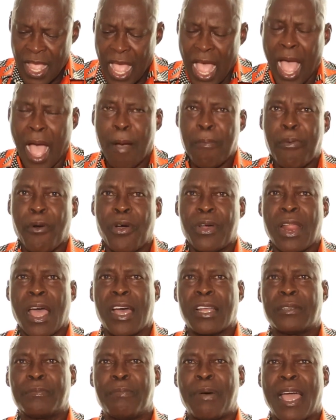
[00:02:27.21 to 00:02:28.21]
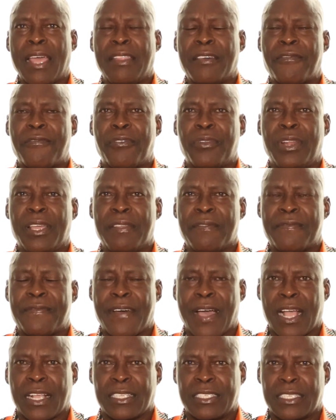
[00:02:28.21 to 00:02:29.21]
are borne out by the following
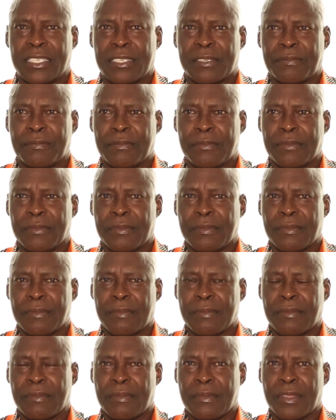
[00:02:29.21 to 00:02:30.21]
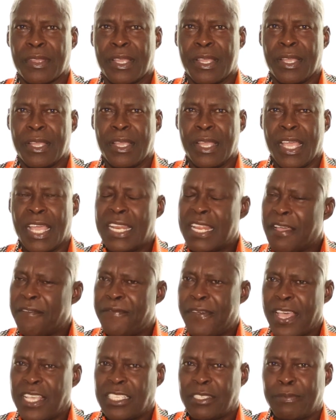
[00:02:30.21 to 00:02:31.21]
facts. In the
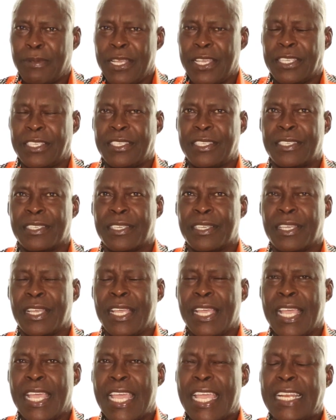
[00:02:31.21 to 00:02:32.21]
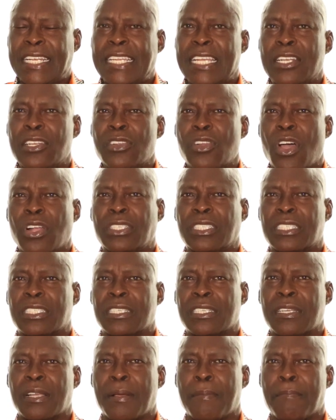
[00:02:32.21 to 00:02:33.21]
first place, he did not
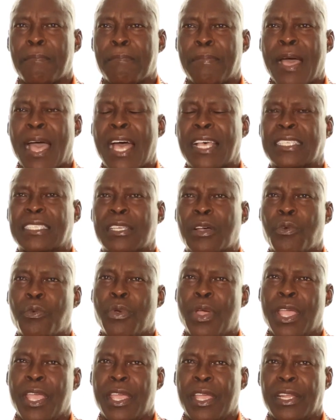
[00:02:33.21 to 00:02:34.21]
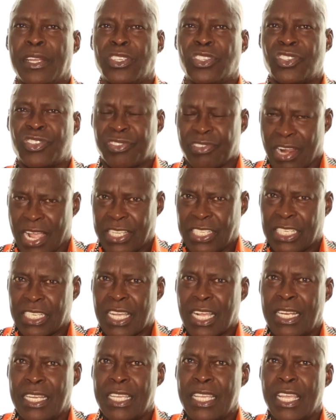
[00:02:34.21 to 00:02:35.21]
pass away
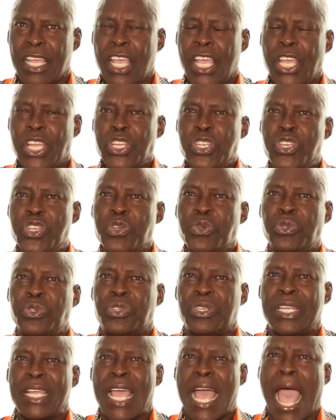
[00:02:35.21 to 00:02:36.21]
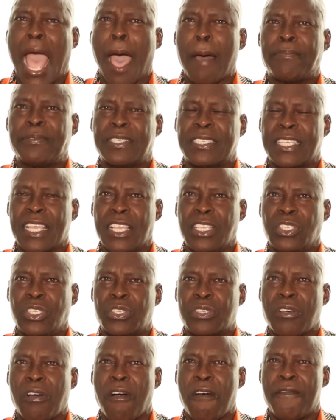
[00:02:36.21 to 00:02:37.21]
tragically due to the
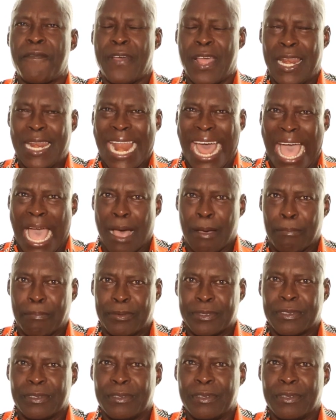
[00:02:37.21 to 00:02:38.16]
absence of a lab.